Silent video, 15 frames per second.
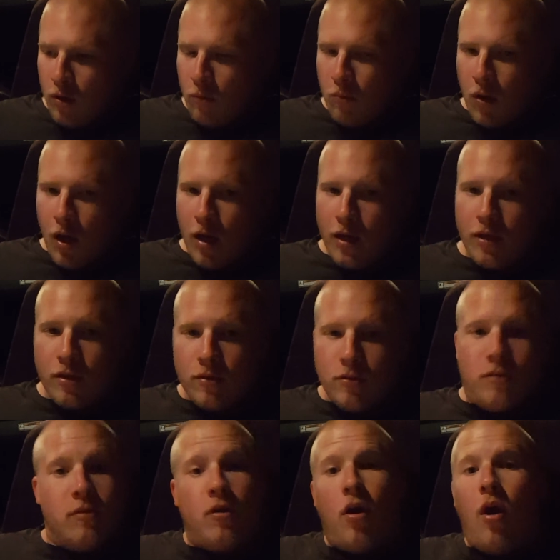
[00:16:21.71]
But,
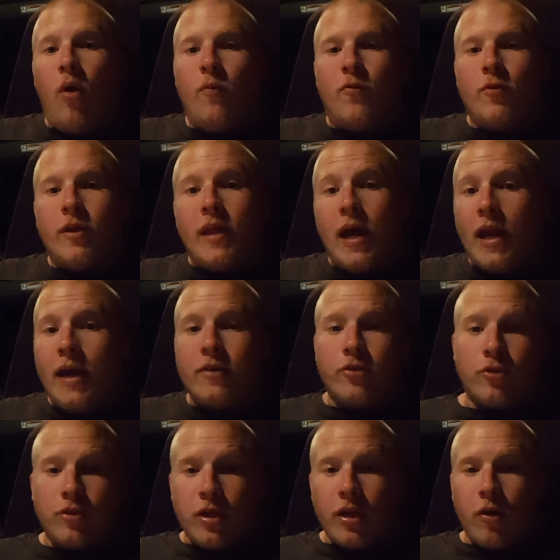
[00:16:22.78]
you know, hopefully that
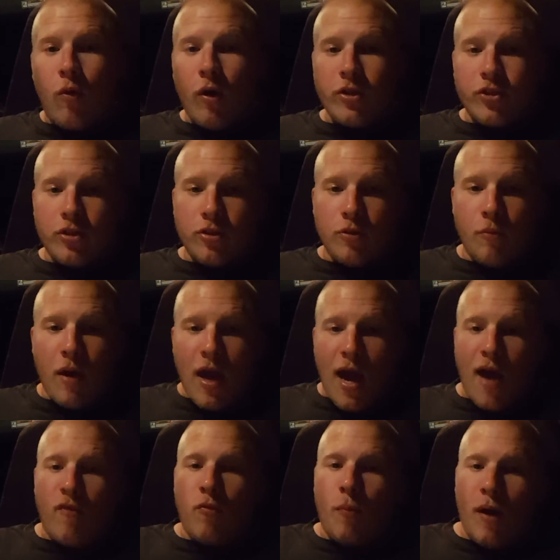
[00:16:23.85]
answers any questions you may
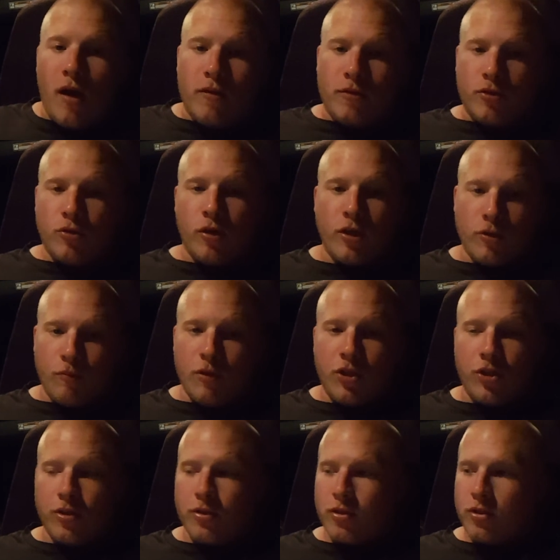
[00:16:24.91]
have about the
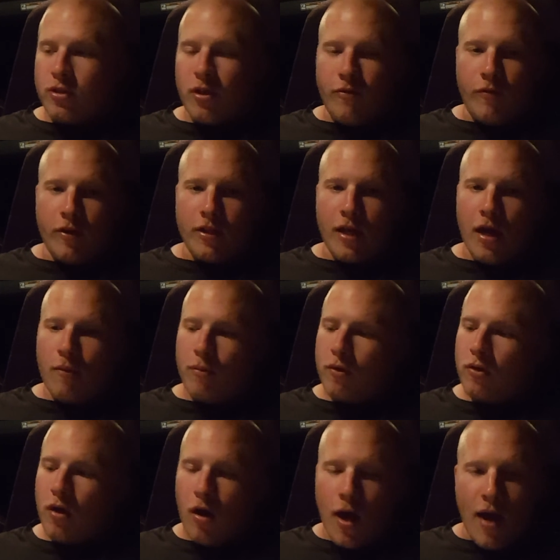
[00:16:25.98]
transmissions and stuff like that. But
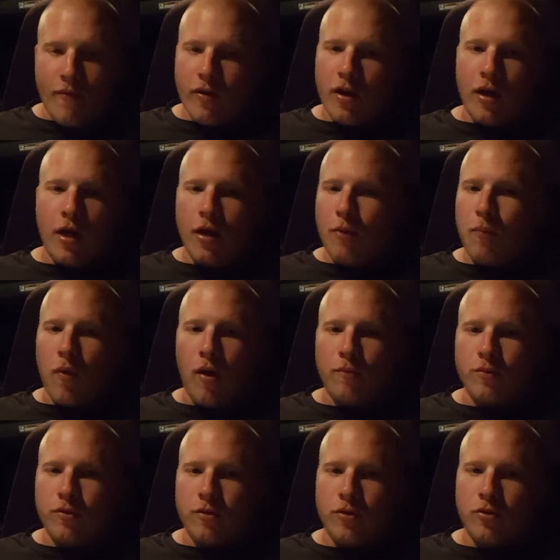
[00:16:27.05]
no, I haven't had any
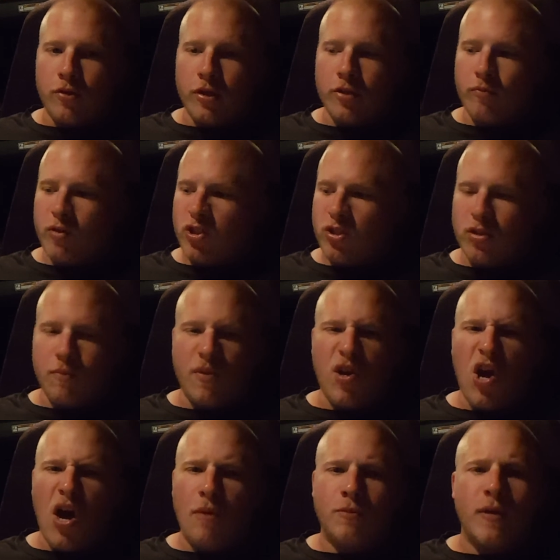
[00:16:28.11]
problems with this transmission. It's been
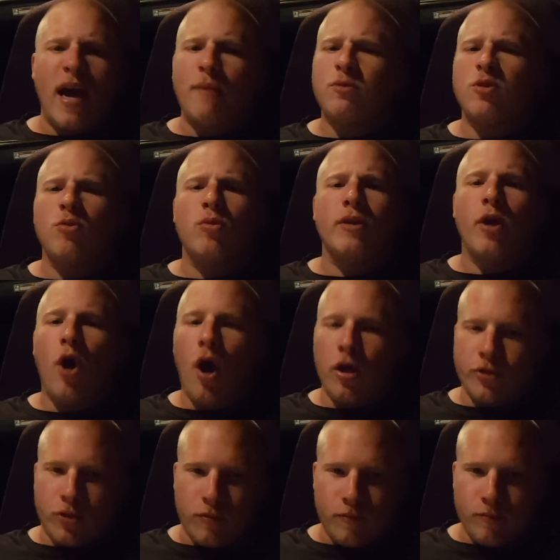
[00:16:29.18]
absolutely
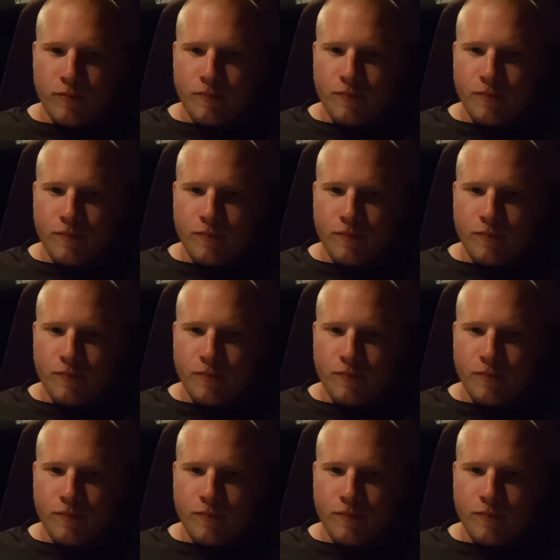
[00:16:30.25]
awesome,